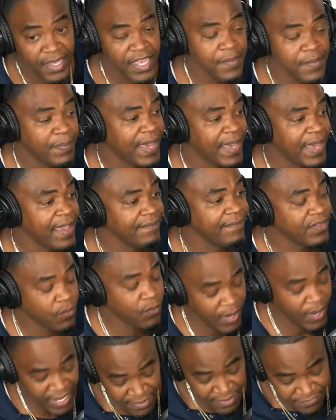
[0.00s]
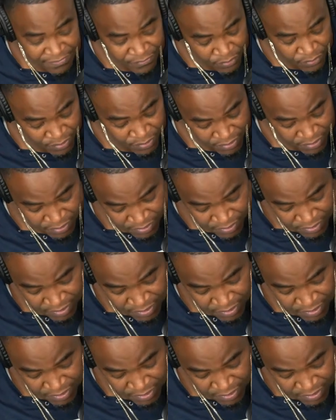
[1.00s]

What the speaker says: he paved the way for